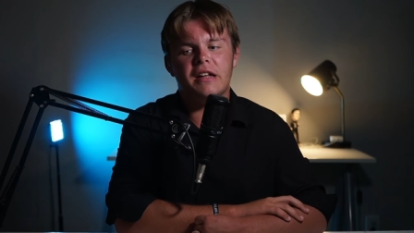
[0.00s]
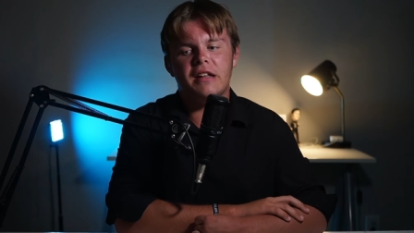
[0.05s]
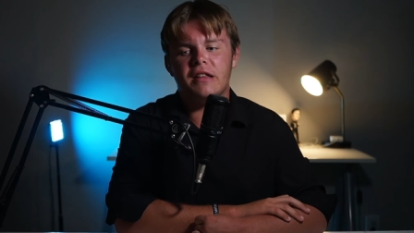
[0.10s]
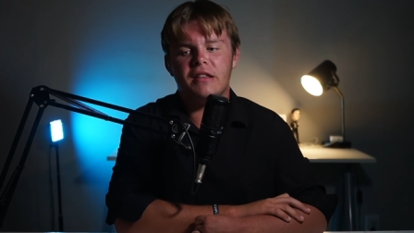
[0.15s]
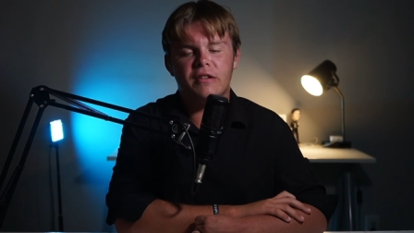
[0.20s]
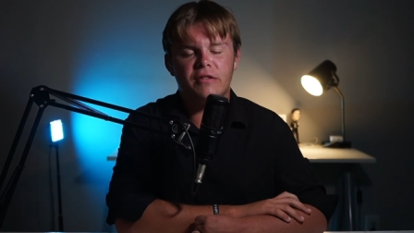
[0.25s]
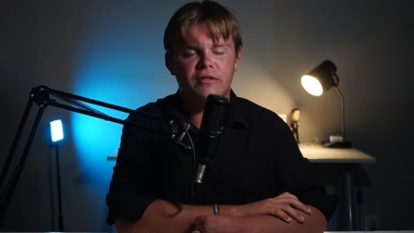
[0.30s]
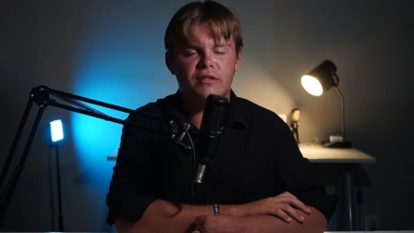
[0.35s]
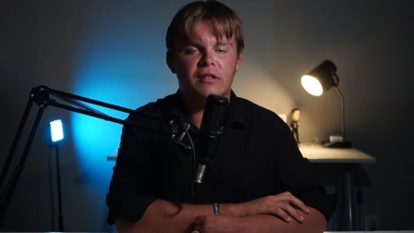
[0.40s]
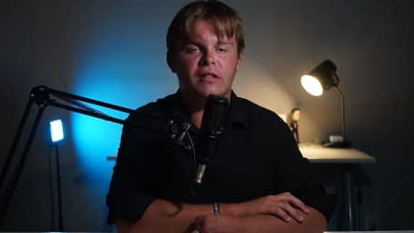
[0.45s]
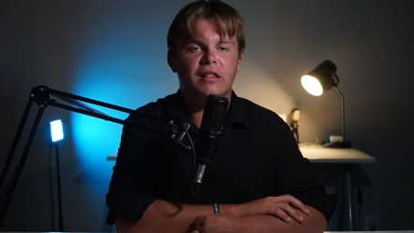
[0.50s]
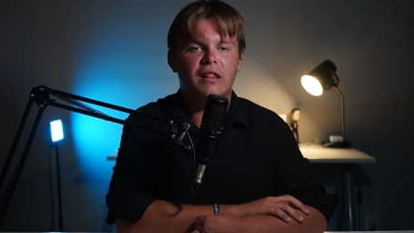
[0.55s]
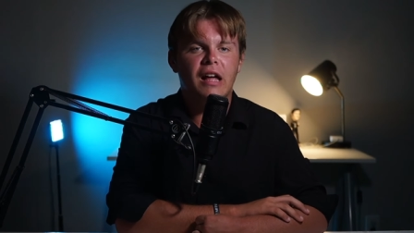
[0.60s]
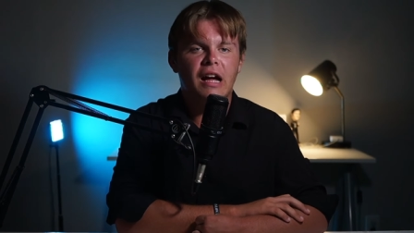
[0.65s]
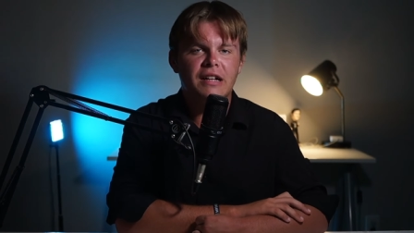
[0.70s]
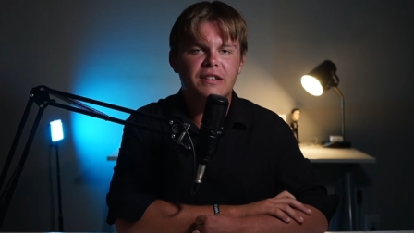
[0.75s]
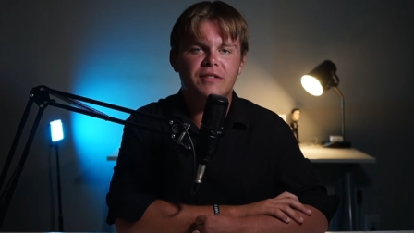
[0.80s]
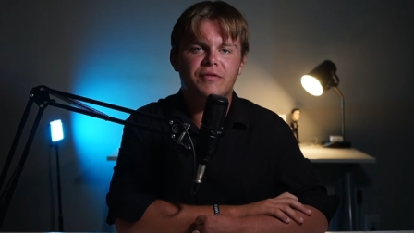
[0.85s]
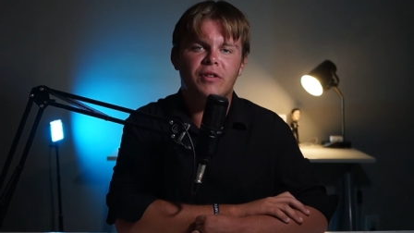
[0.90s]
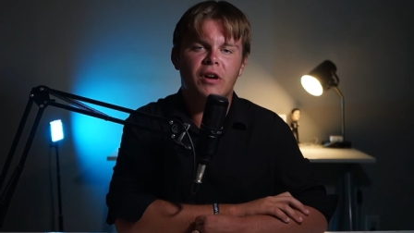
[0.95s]
there's
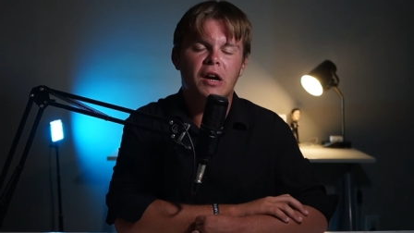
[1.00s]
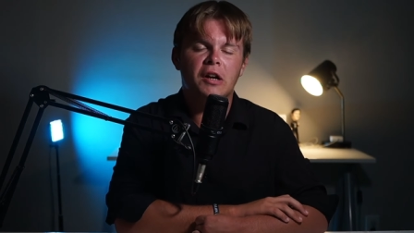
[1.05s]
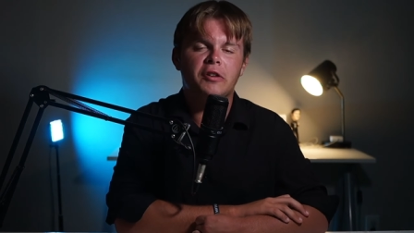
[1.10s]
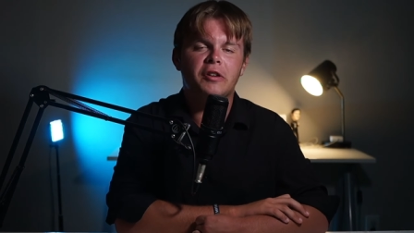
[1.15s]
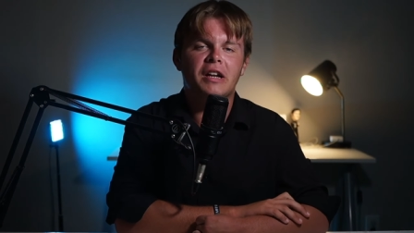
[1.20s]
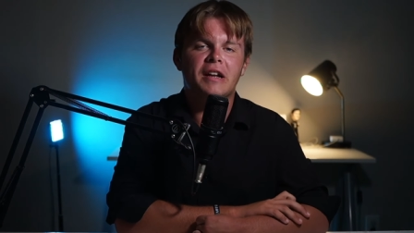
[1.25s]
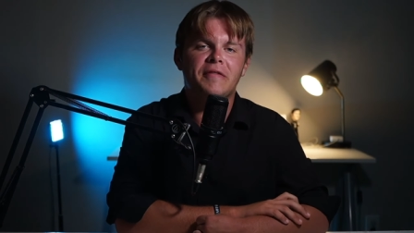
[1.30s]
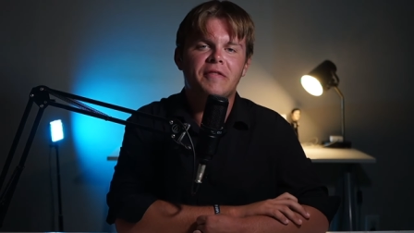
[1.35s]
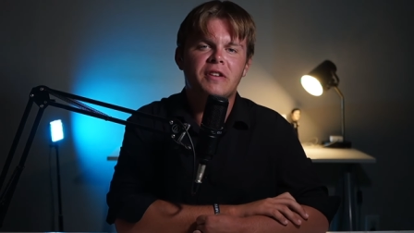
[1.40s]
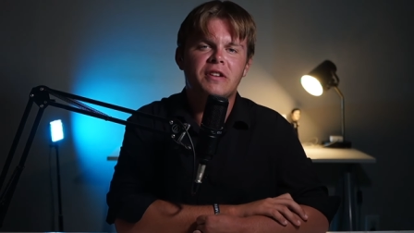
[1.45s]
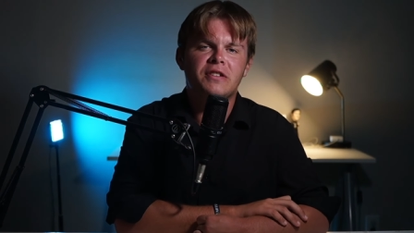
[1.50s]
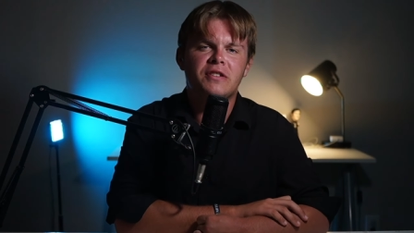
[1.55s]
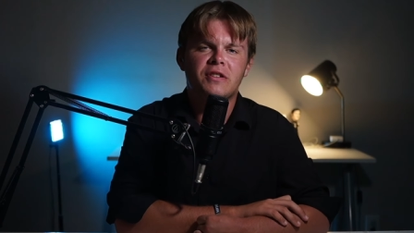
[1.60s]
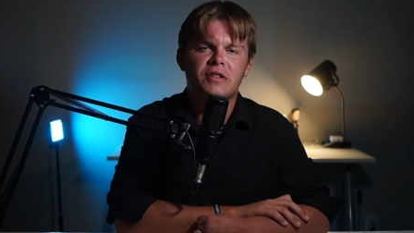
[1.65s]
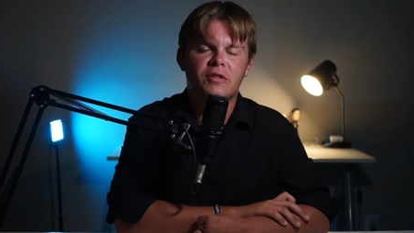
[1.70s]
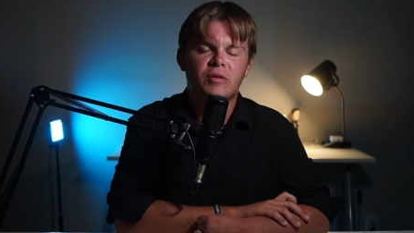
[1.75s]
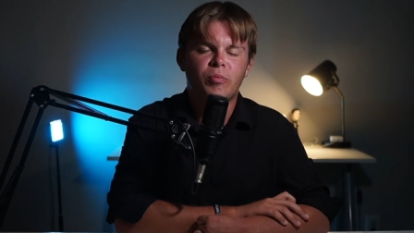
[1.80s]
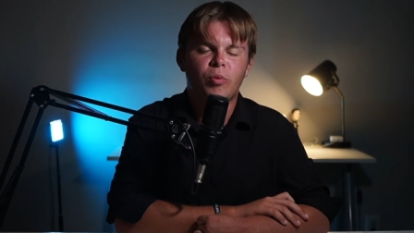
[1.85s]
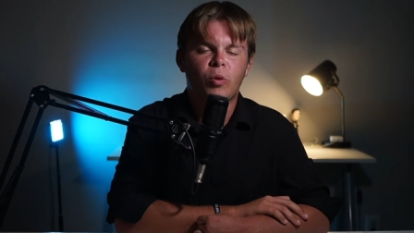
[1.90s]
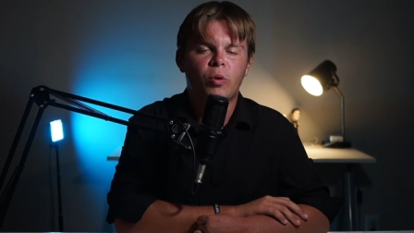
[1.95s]
lots of concrete evidence to
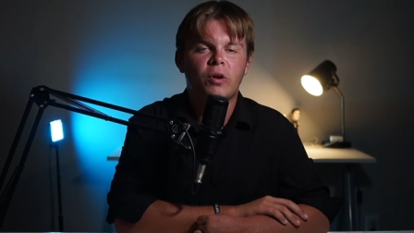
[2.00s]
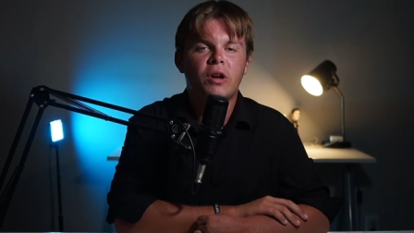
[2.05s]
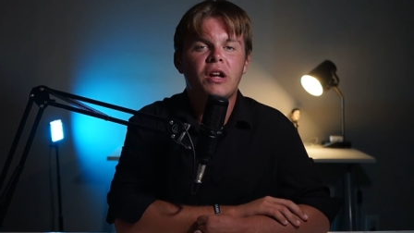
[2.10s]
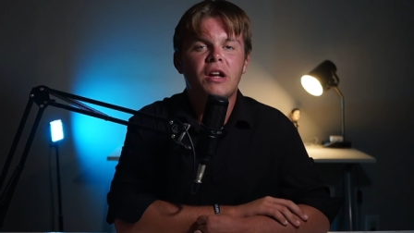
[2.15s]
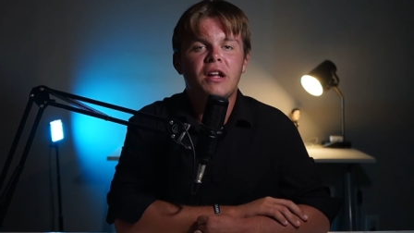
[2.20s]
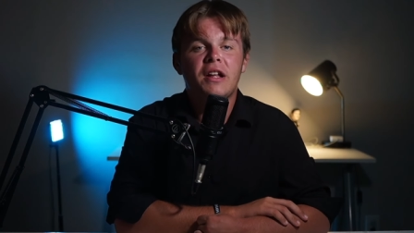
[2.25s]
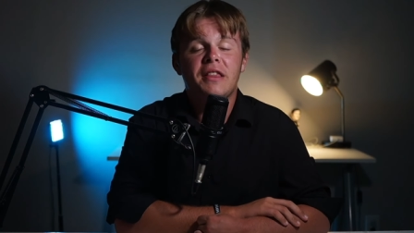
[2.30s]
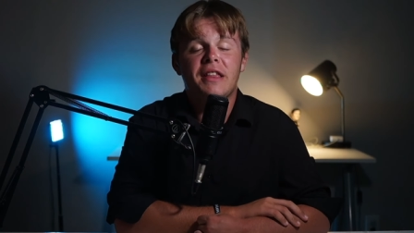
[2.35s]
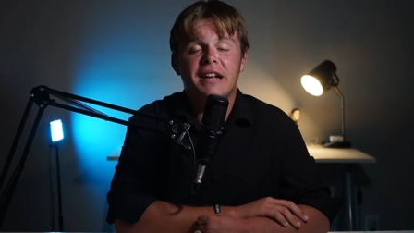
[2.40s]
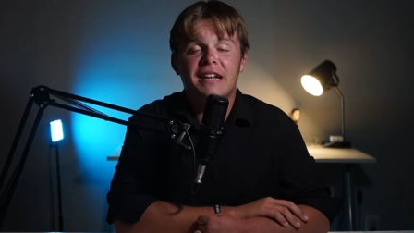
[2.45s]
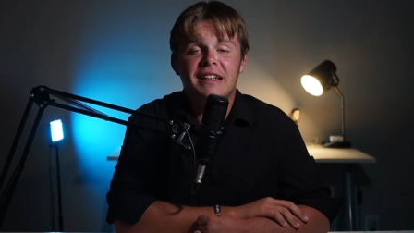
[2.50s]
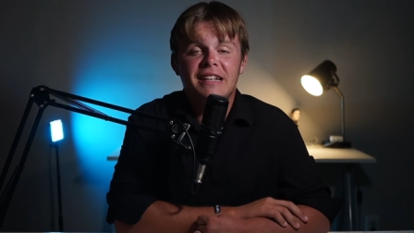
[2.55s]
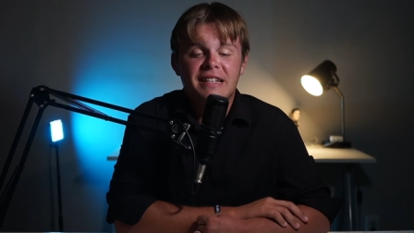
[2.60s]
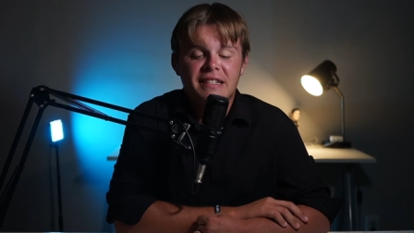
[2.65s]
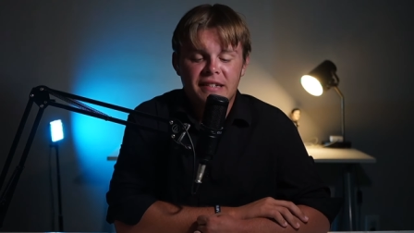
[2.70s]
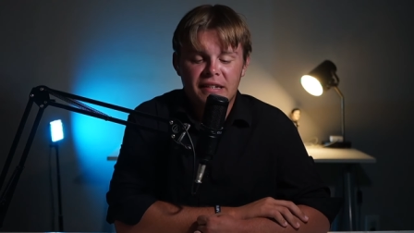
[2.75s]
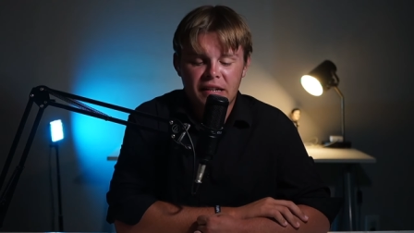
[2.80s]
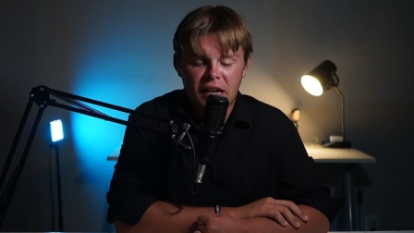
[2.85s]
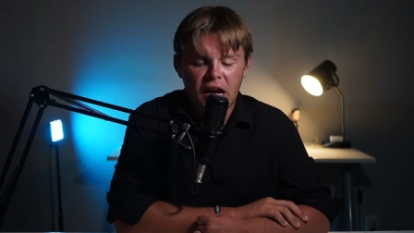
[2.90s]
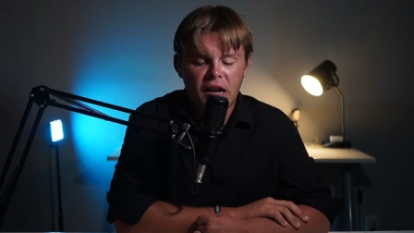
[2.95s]
support that
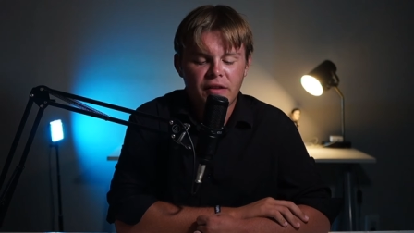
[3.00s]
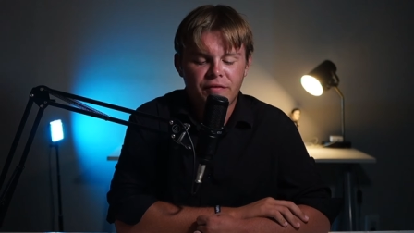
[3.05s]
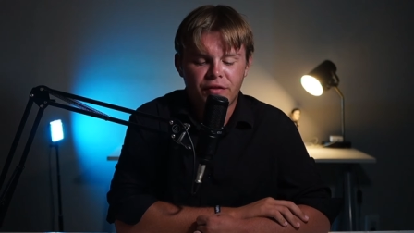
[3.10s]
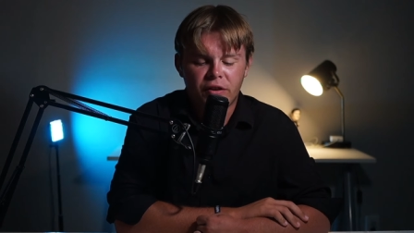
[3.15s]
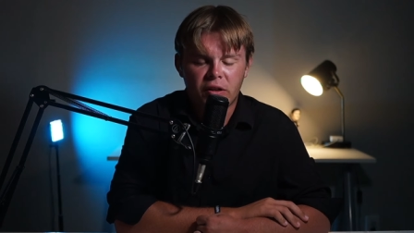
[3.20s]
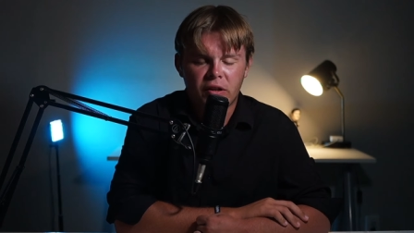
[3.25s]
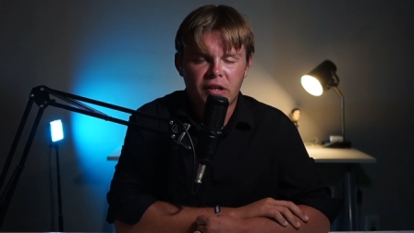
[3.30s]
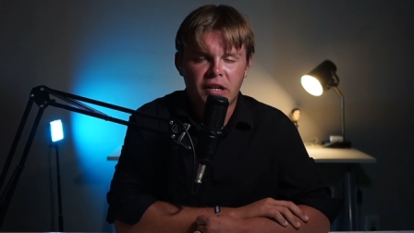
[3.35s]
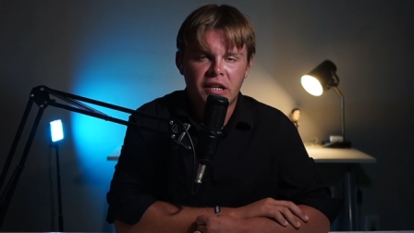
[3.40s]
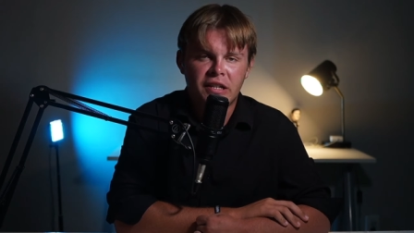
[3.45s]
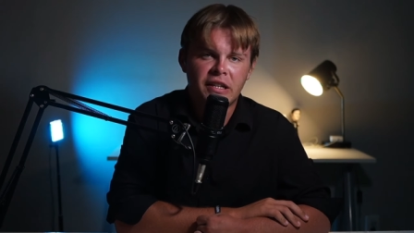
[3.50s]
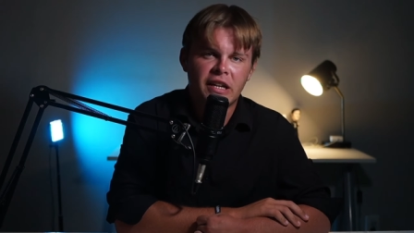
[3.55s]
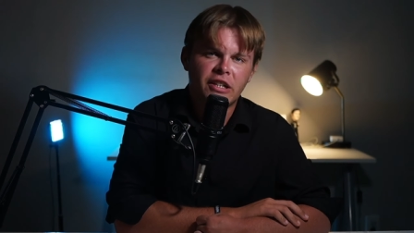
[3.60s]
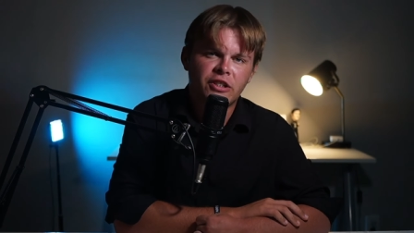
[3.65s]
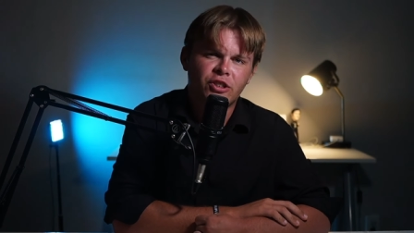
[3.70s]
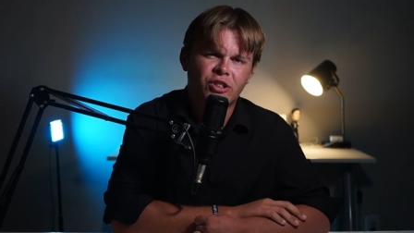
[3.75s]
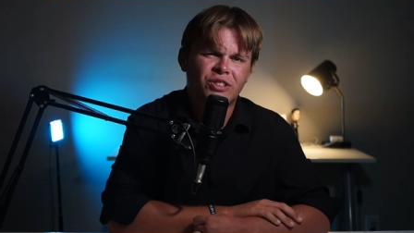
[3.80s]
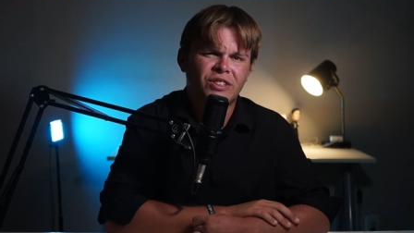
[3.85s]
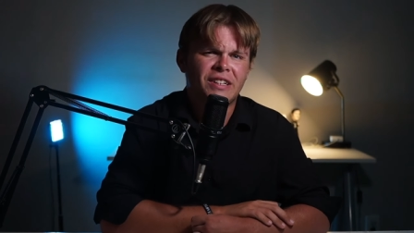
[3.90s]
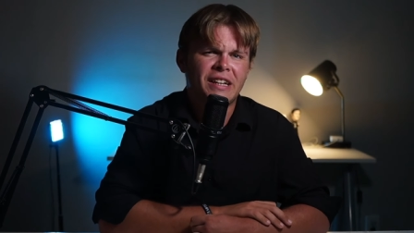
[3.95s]
he's not a villain and yet
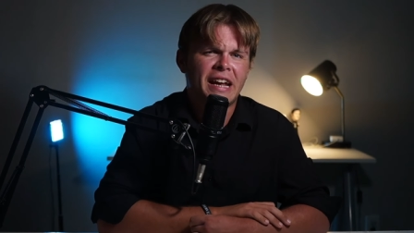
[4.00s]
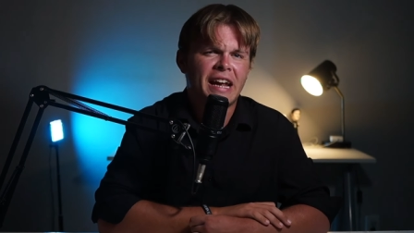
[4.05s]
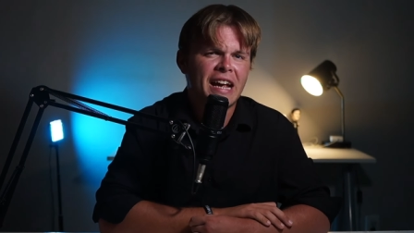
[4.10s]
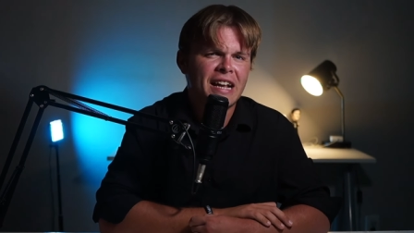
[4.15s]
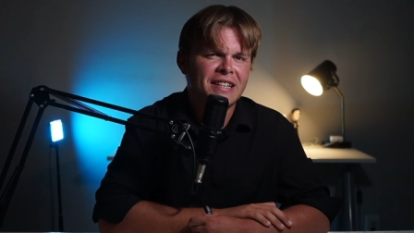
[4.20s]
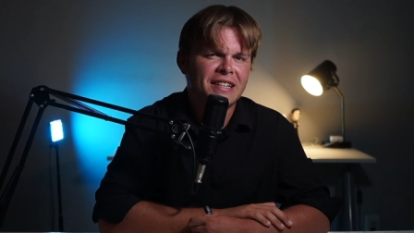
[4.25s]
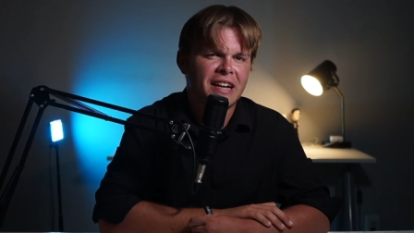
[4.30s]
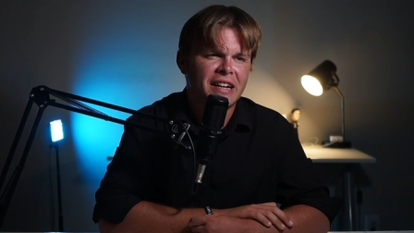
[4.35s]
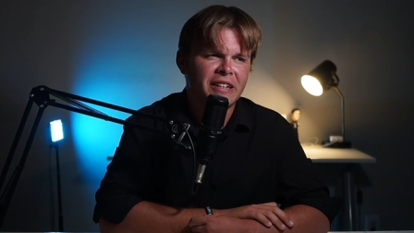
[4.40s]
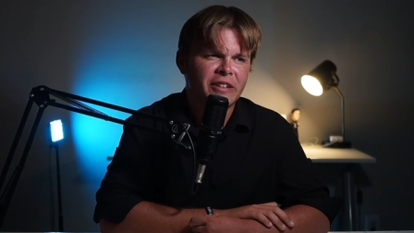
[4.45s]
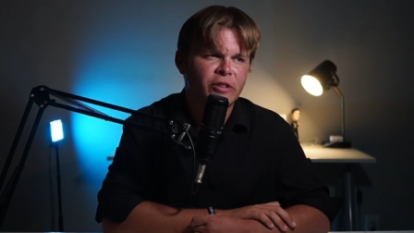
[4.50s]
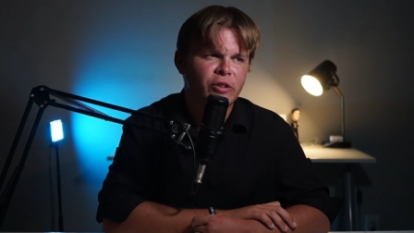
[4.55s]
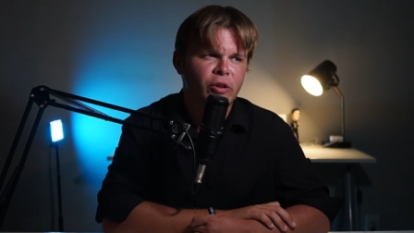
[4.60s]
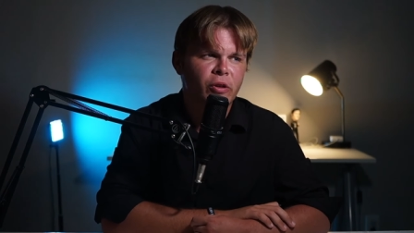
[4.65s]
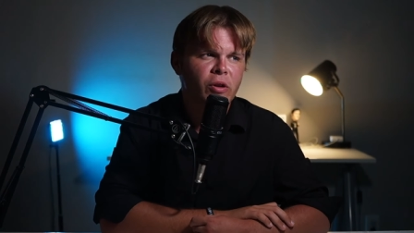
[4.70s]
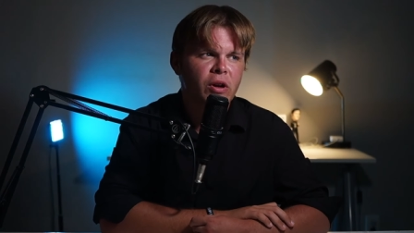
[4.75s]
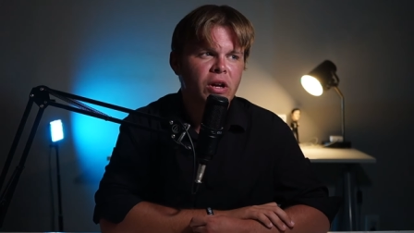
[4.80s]
just an anti-hero.